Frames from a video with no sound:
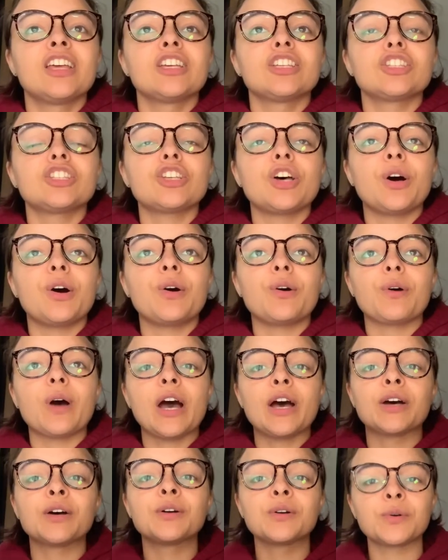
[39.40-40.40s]
so
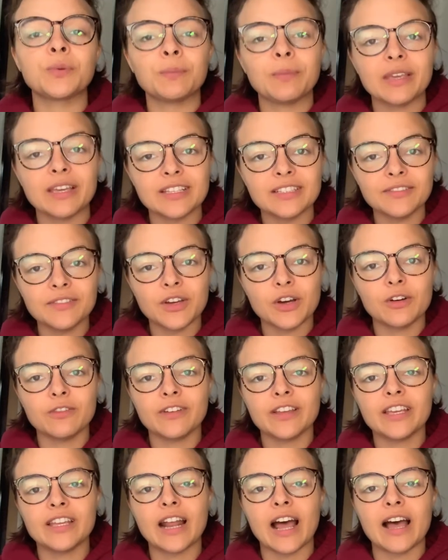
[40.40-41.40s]
because of
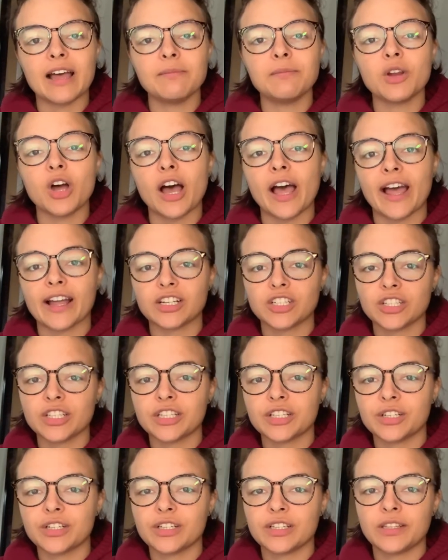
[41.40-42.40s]
COVID, I'm not
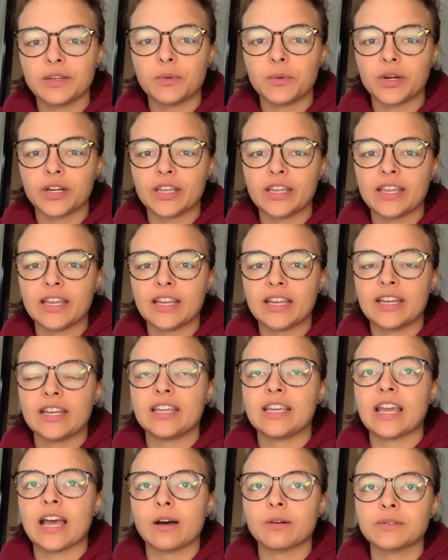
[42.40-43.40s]
actually currently working in
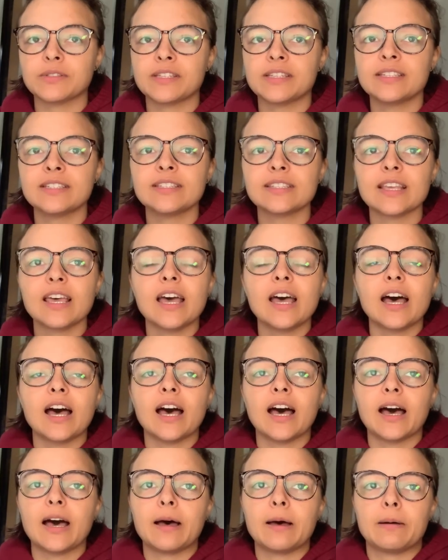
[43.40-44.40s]
any houses
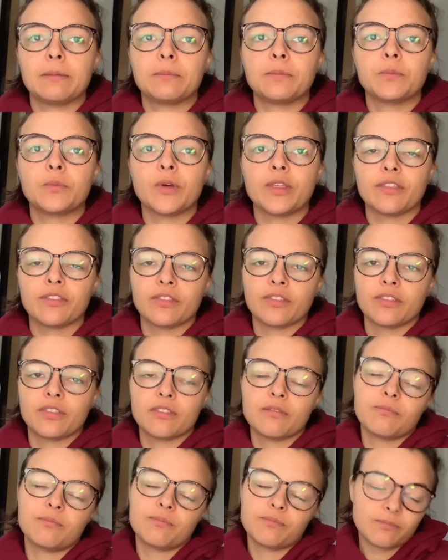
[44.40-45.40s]
um, with
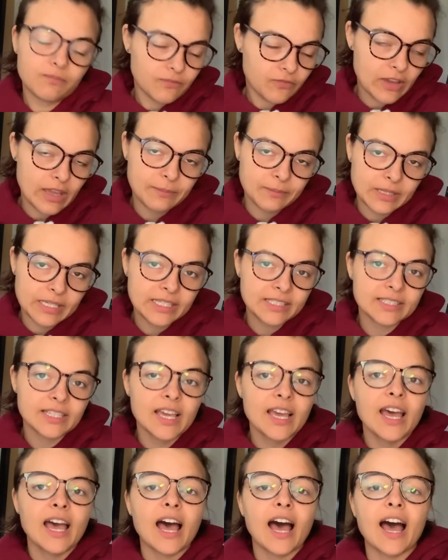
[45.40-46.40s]
families.
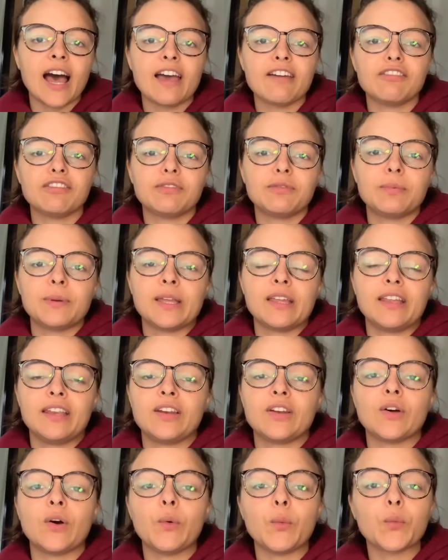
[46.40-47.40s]
I've
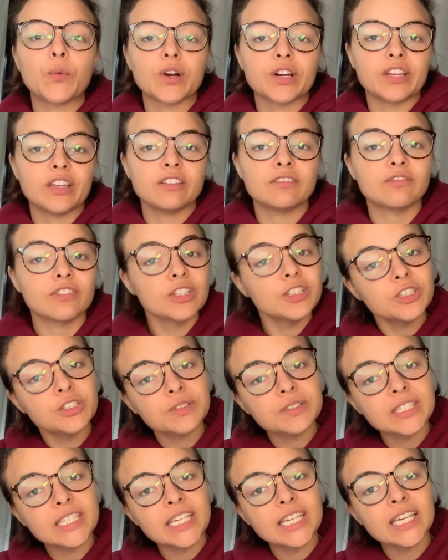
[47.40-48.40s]
been working
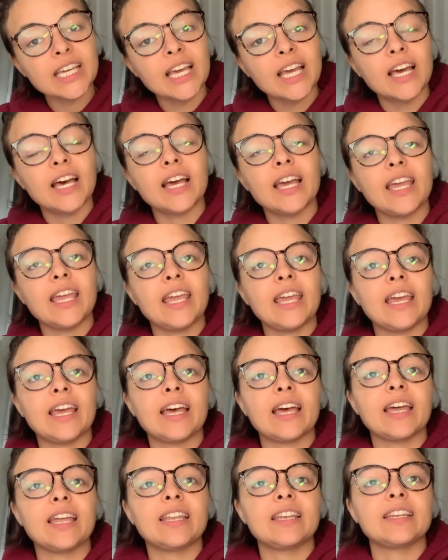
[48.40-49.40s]
virtually
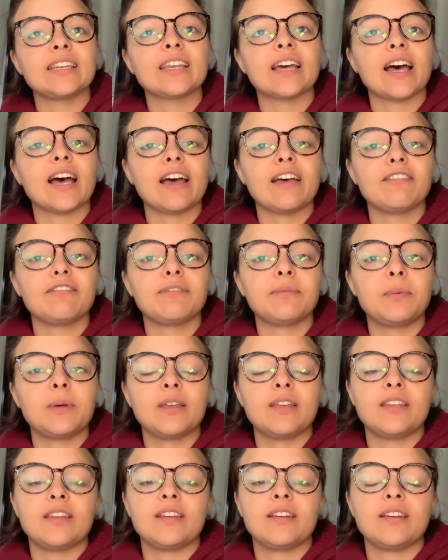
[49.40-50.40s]
and I've
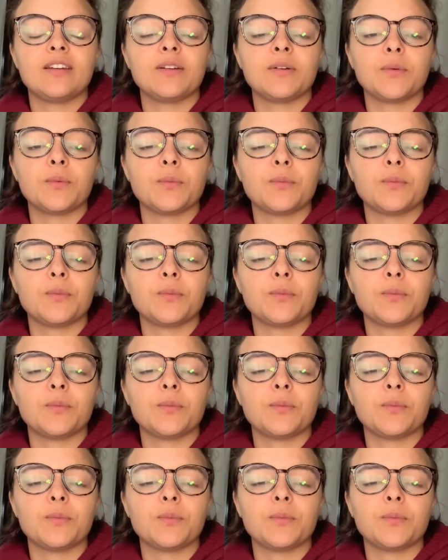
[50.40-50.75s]
been